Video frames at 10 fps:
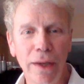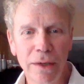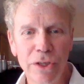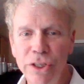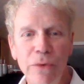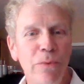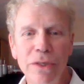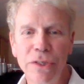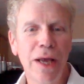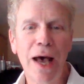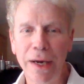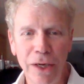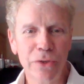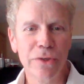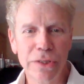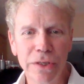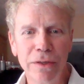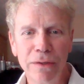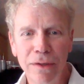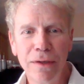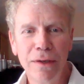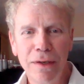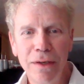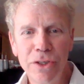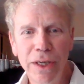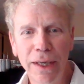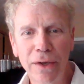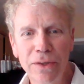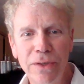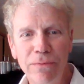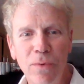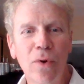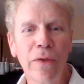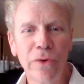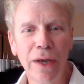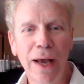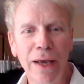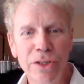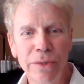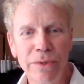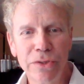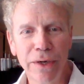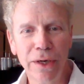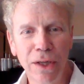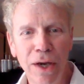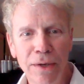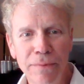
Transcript: because she was not interested. She had like four other guys she was stringing along.